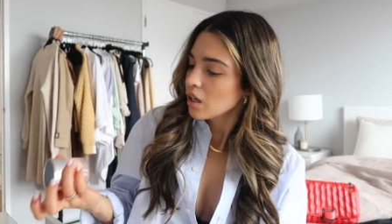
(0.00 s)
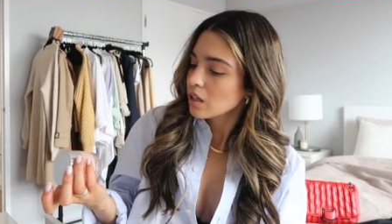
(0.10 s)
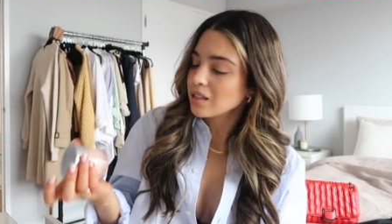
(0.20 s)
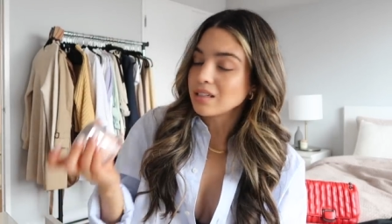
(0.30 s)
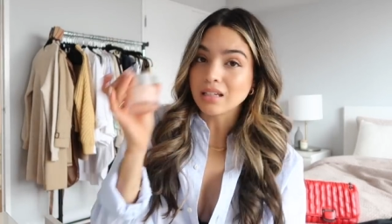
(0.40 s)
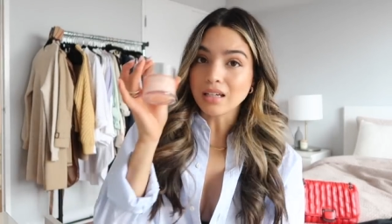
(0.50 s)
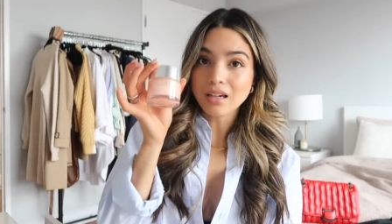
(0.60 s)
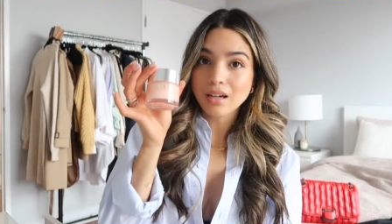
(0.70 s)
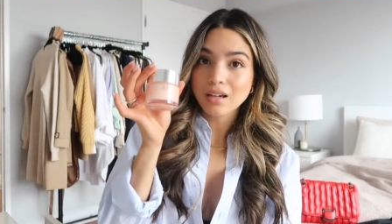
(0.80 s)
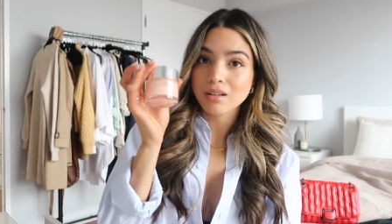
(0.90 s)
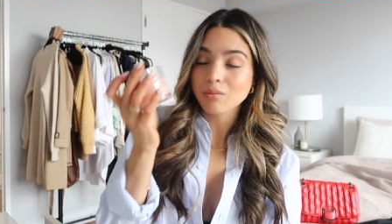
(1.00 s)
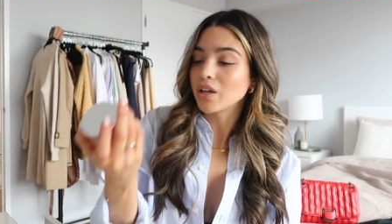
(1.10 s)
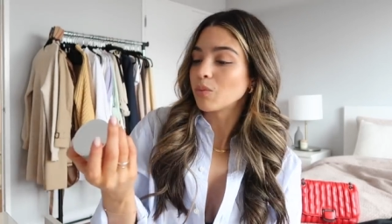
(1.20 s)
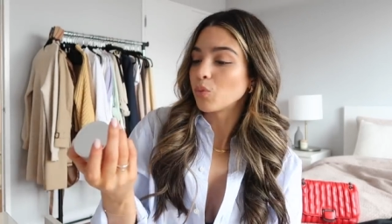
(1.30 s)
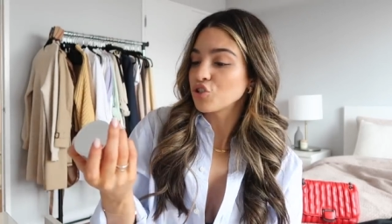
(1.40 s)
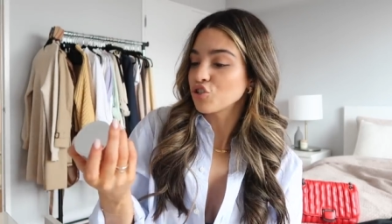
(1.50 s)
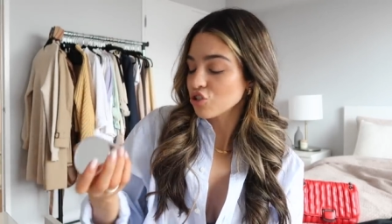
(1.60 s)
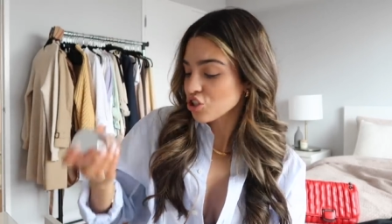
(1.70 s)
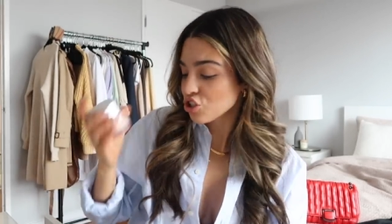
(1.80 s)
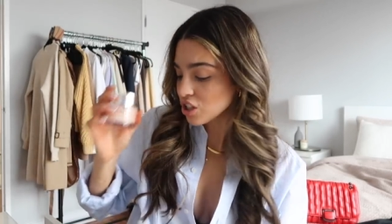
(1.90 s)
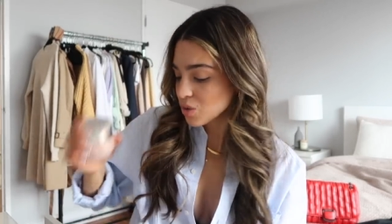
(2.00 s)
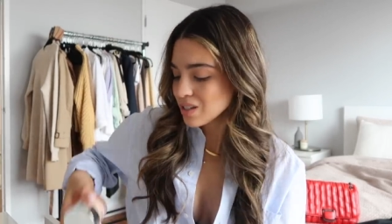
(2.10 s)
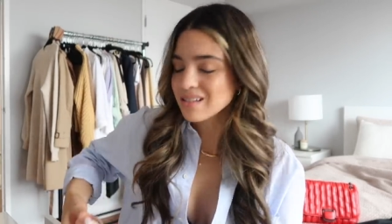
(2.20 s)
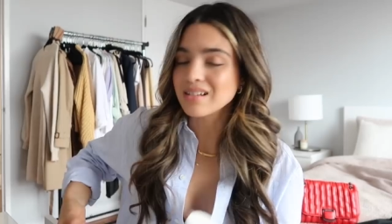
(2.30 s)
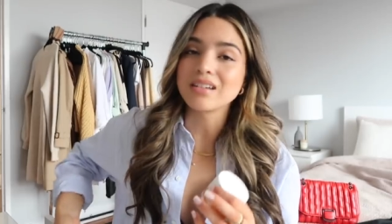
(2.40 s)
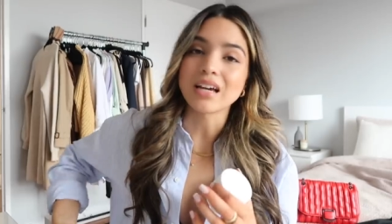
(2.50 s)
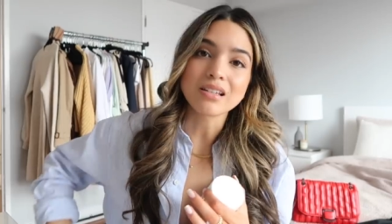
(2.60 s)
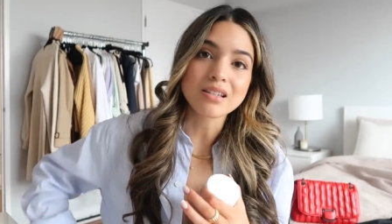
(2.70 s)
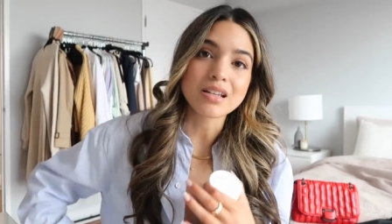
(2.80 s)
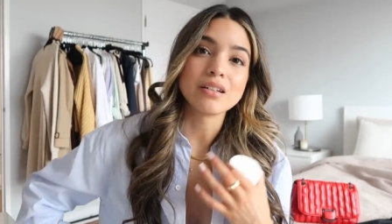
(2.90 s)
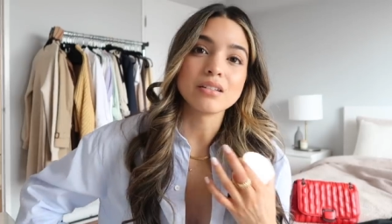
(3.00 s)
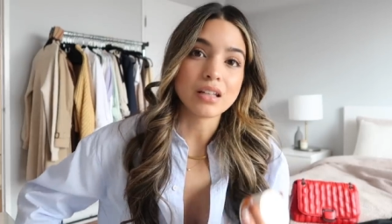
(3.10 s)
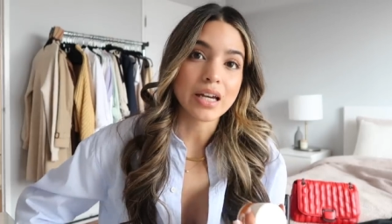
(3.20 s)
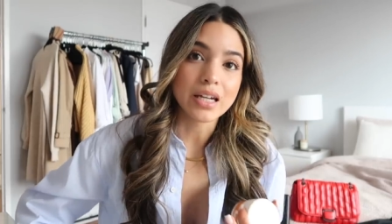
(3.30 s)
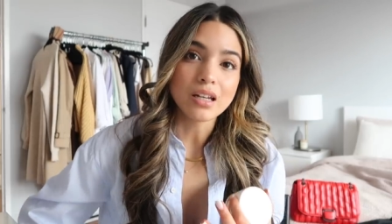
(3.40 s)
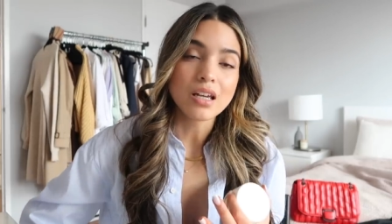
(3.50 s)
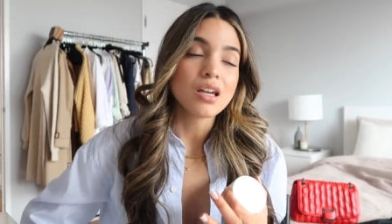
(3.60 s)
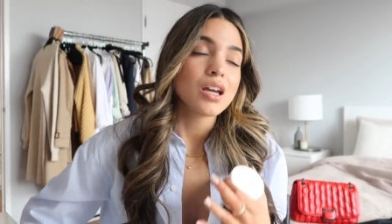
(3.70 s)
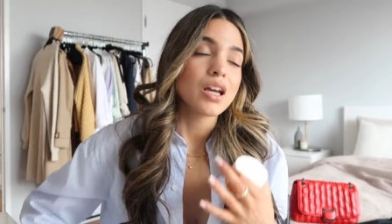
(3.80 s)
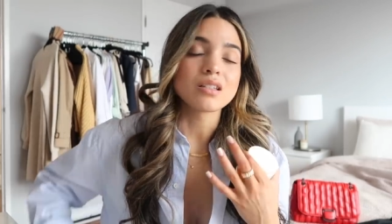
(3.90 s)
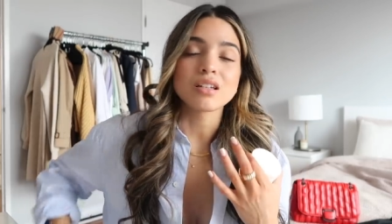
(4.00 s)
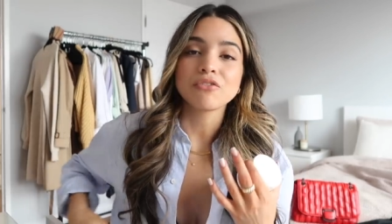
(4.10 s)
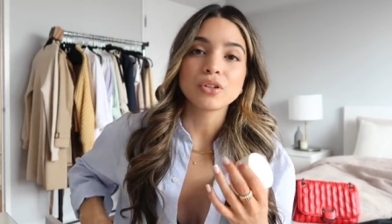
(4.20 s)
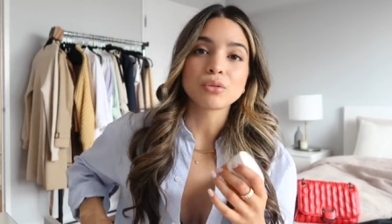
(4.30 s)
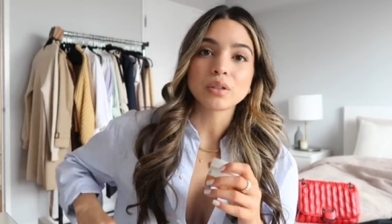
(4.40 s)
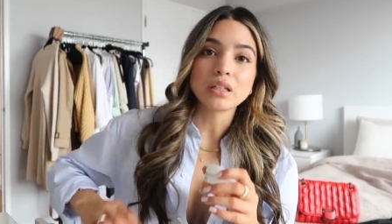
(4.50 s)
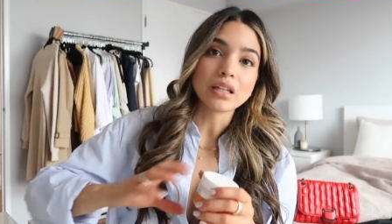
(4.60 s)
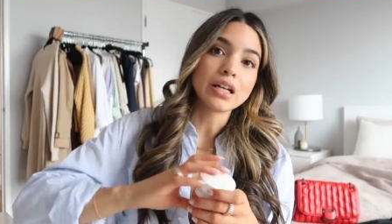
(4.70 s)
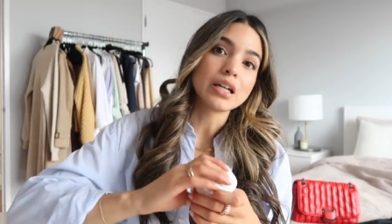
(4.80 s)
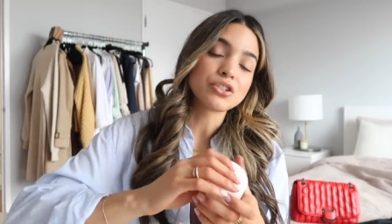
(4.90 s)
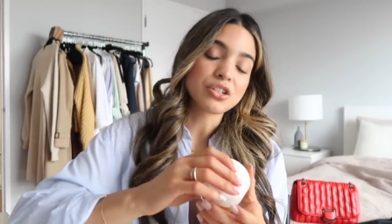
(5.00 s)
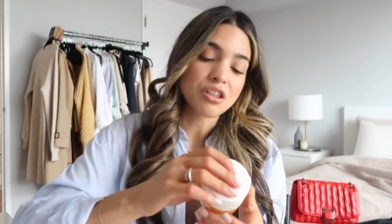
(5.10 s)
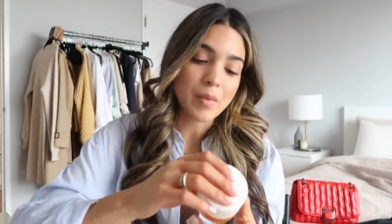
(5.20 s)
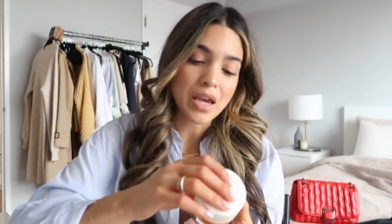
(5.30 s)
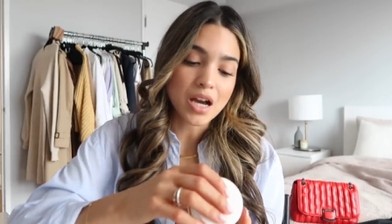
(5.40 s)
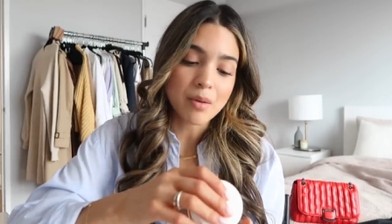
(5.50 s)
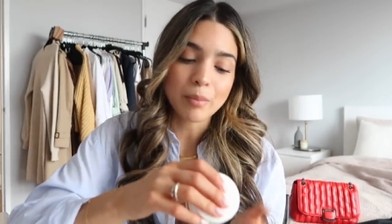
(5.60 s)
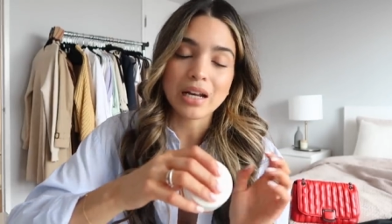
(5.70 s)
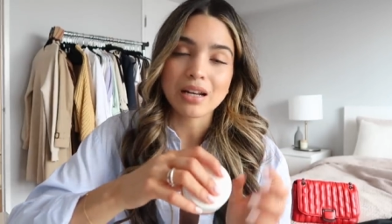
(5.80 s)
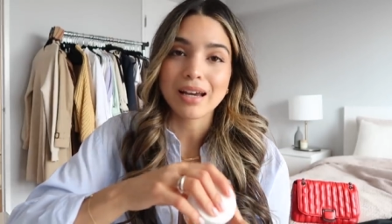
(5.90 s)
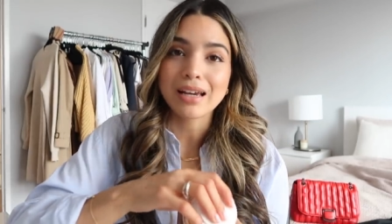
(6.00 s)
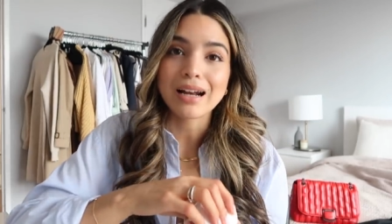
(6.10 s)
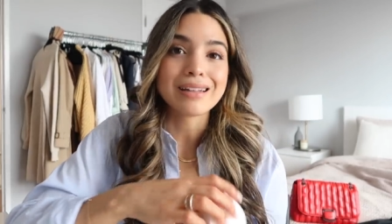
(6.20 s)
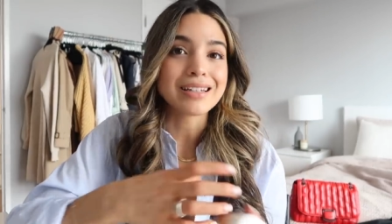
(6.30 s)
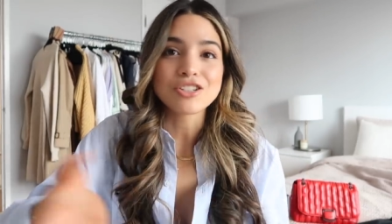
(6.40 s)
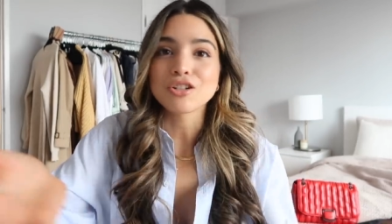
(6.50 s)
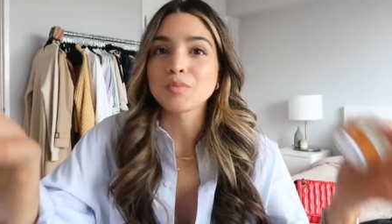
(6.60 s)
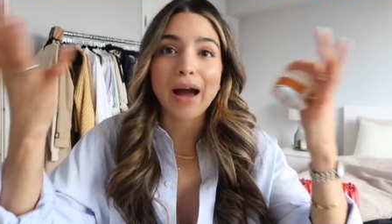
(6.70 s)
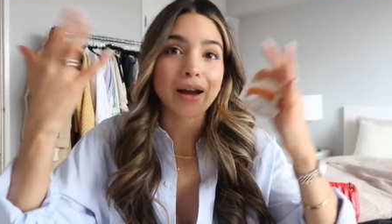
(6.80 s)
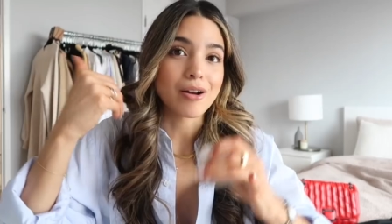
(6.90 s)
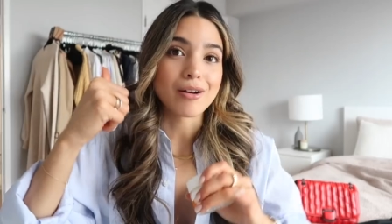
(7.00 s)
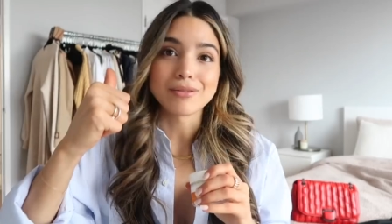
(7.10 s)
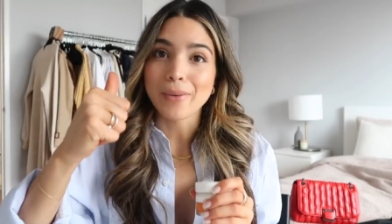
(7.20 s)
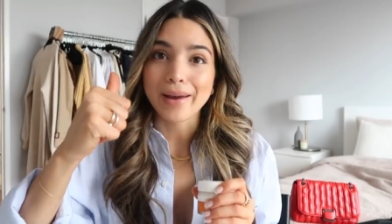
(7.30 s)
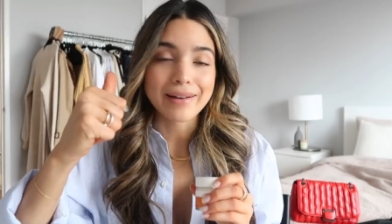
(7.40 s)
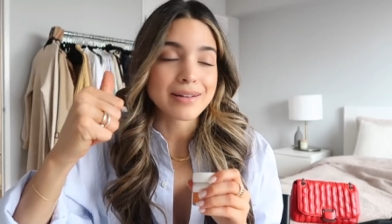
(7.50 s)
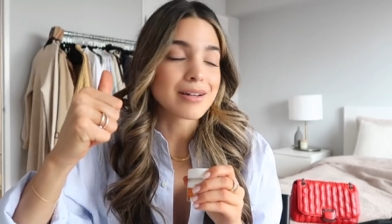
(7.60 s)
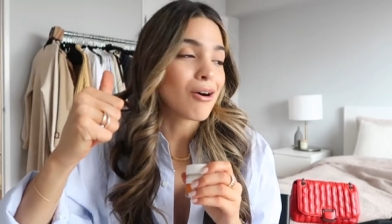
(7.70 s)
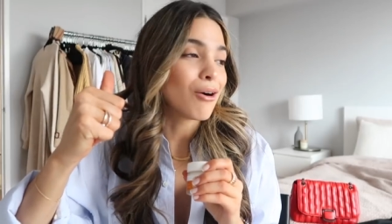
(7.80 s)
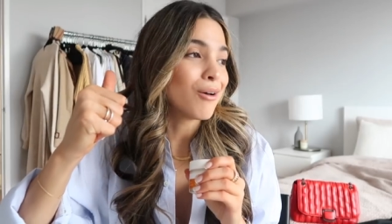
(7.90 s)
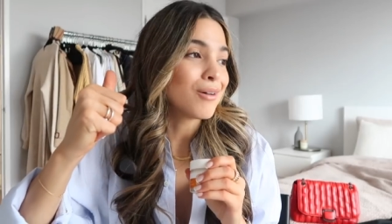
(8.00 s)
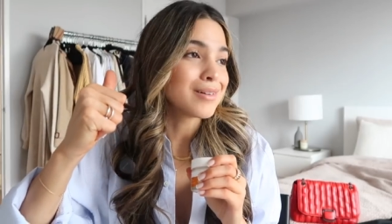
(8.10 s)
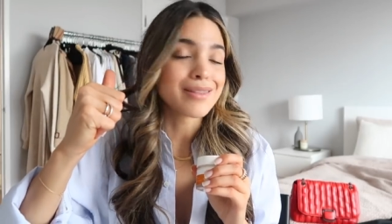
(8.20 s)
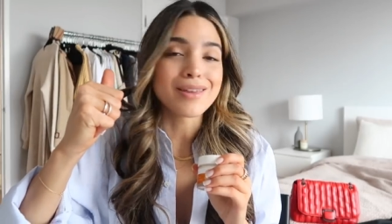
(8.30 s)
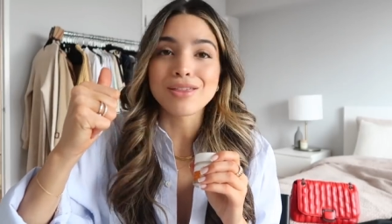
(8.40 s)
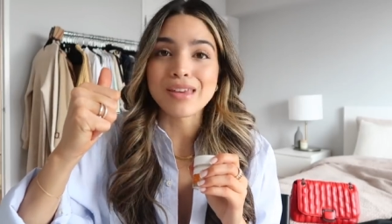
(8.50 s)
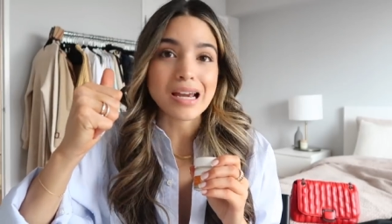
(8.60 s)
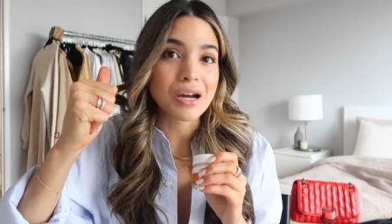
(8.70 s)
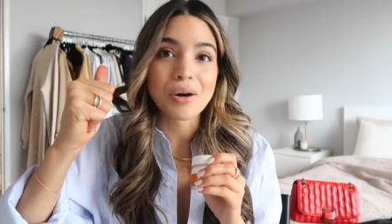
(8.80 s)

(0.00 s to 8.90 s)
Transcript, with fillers: Clinique the Moisture Surge. This one is nice and light. It's going to feel really light underneath makeup, but at night I like to just pack it on, okay? I need all the thick